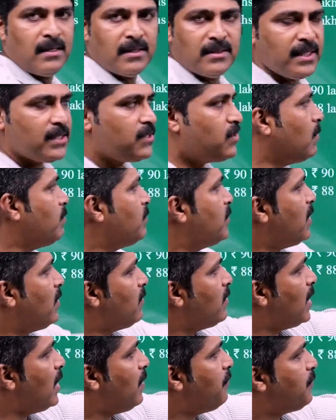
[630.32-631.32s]
Just
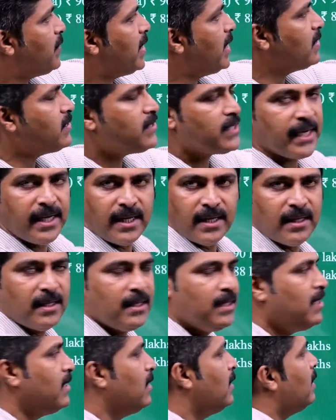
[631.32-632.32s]
observe the left hand side.
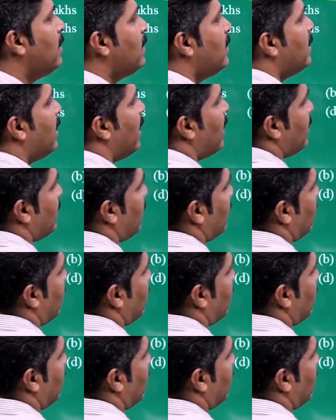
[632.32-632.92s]
That